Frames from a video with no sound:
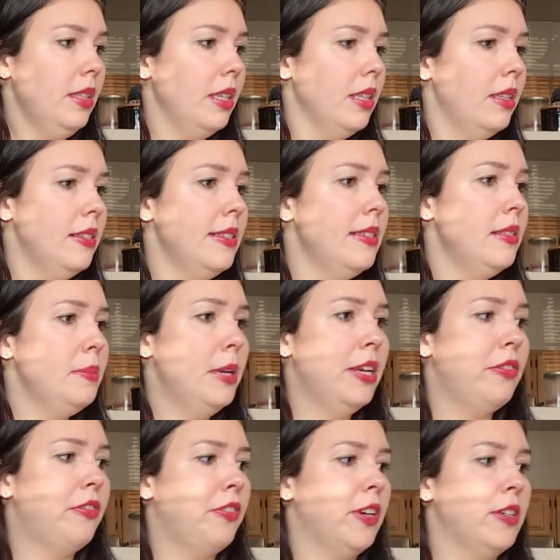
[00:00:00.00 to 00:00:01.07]
This is my
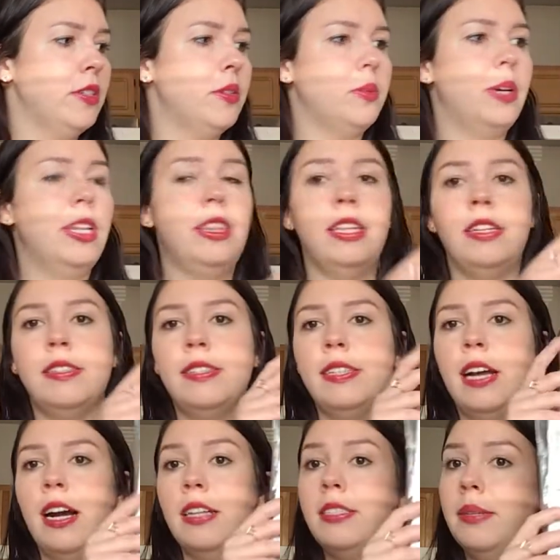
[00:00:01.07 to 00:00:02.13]
first one that is
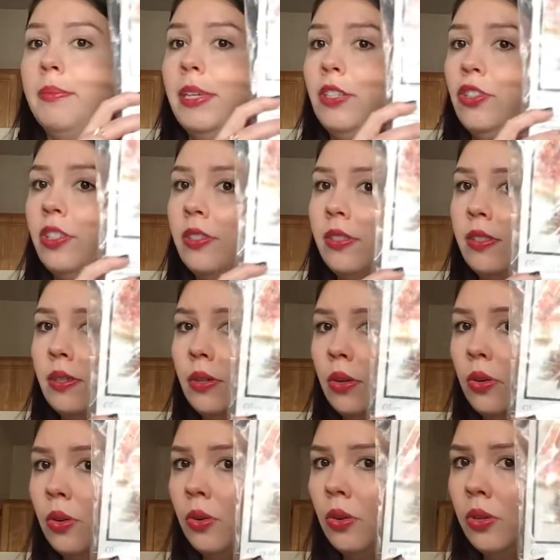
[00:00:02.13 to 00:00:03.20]
not Dimensions
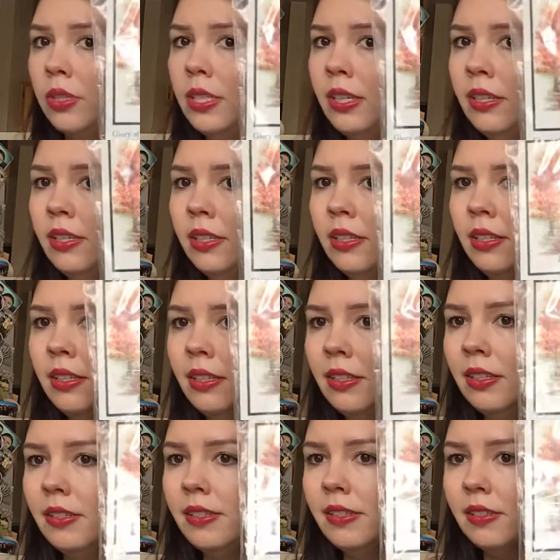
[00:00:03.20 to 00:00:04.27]
Gold.
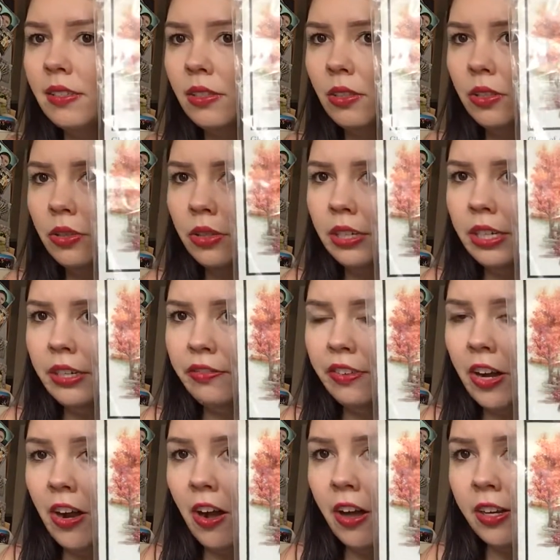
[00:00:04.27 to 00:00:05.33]
This is Glory of
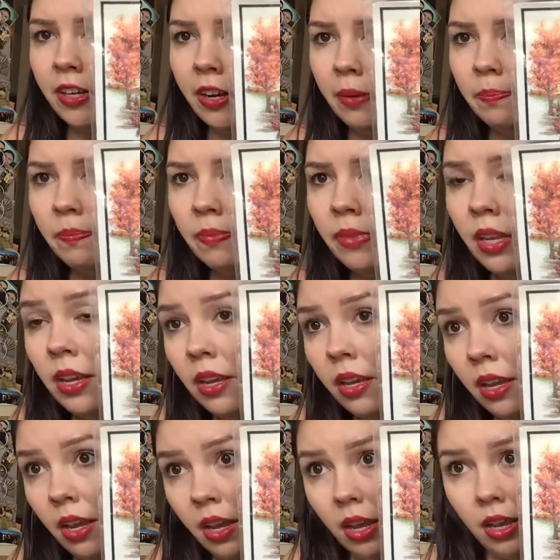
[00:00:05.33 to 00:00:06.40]
Autumn.
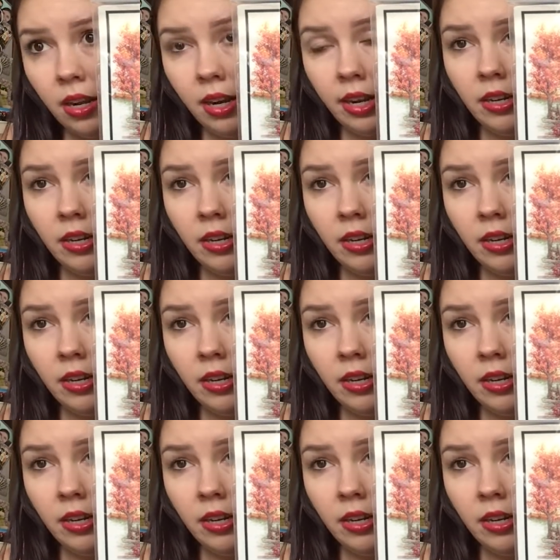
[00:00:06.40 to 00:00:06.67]
And I